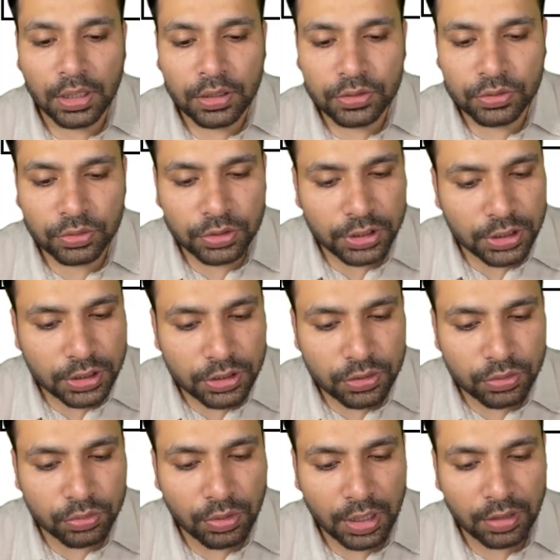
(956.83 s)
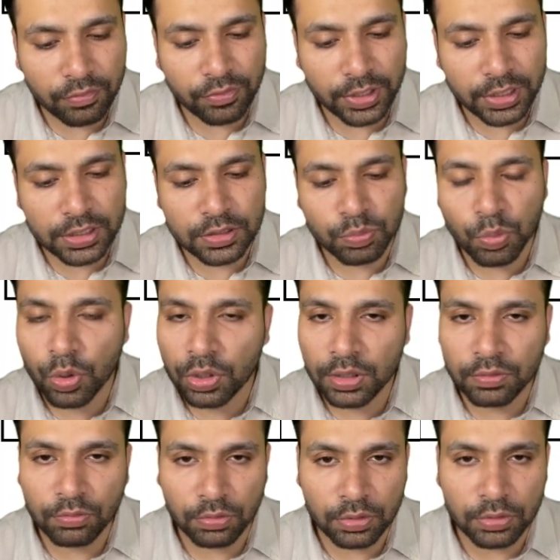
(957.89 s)
So these two are very small
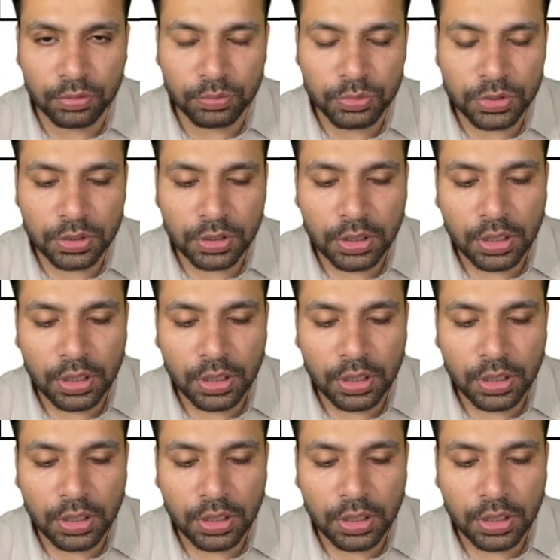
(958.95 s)
in volumes.